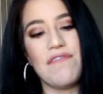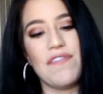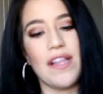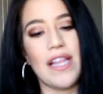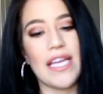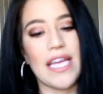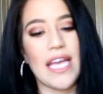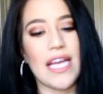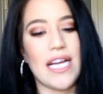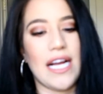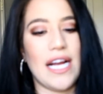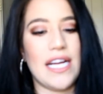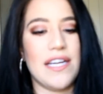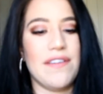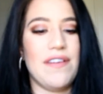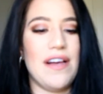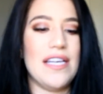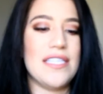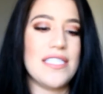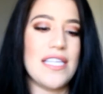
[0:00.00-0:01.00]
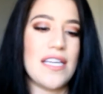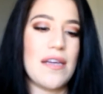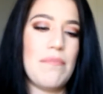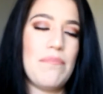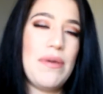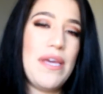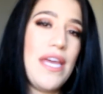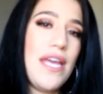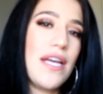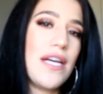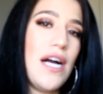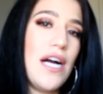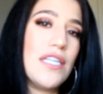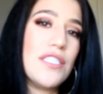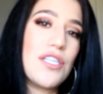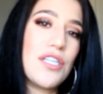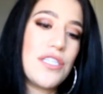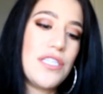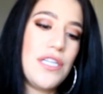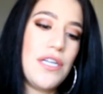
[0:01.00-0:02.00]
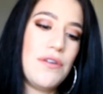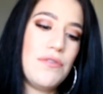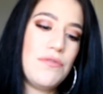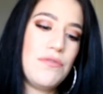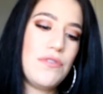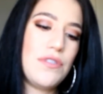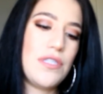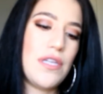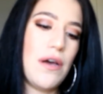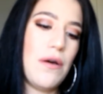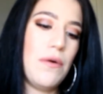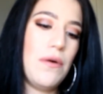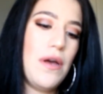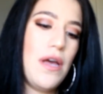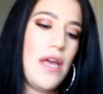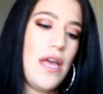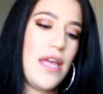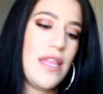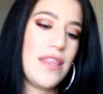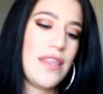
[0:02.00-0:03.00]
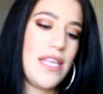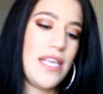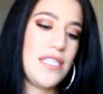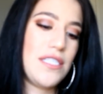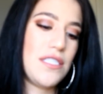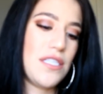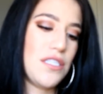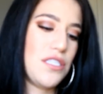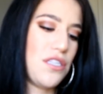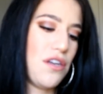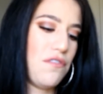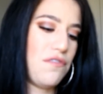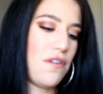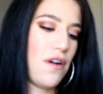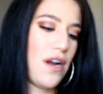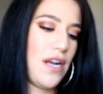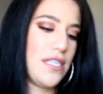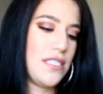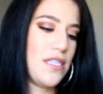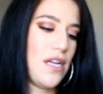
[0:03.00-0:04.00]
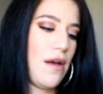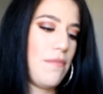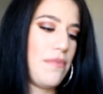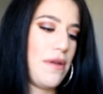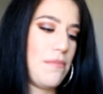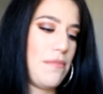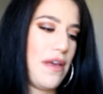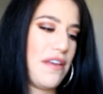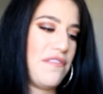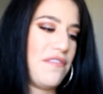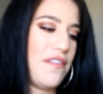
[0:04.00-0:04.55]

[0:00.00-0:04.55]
feel like it kind of has like a pink undertone, so this so far has not been my